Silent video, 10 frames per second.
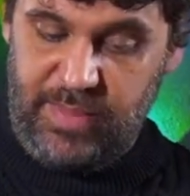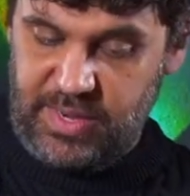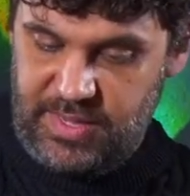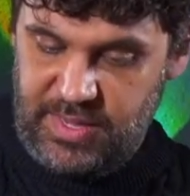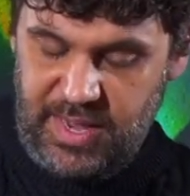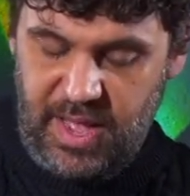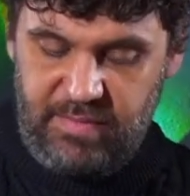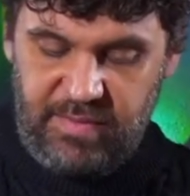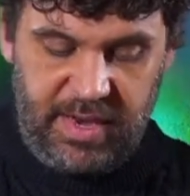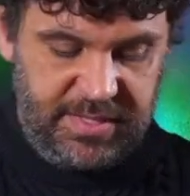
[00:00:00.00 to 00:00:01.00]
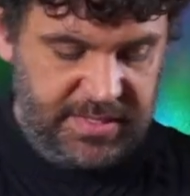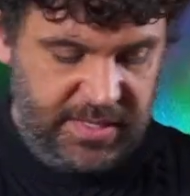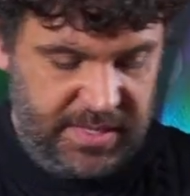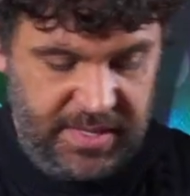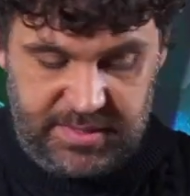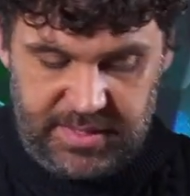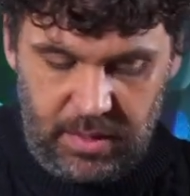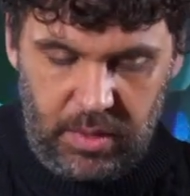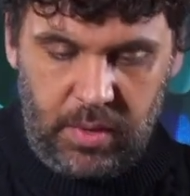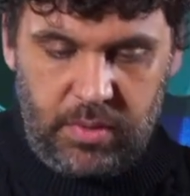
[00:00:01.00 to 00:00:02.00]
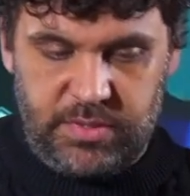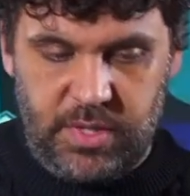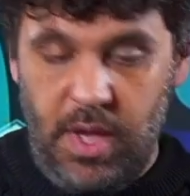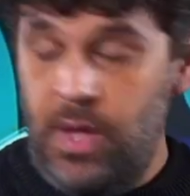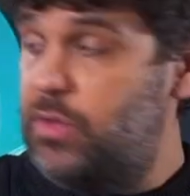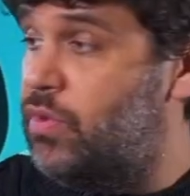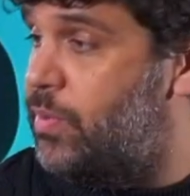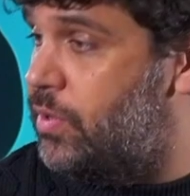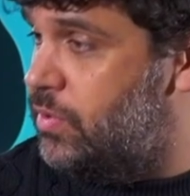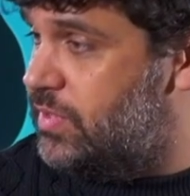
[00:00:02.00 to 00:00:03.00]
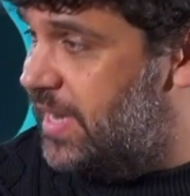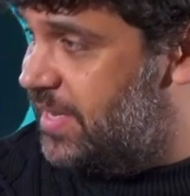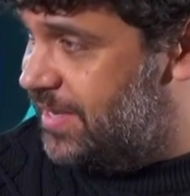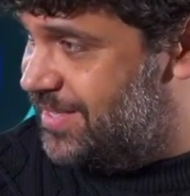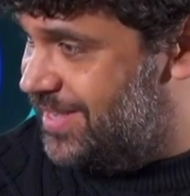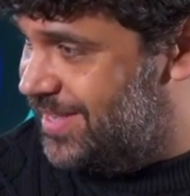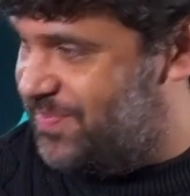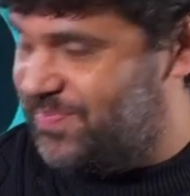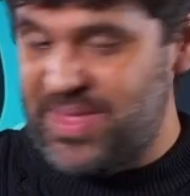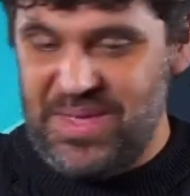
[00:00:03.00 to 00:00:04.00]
bacteria while it's eating cellulose to produce electricity.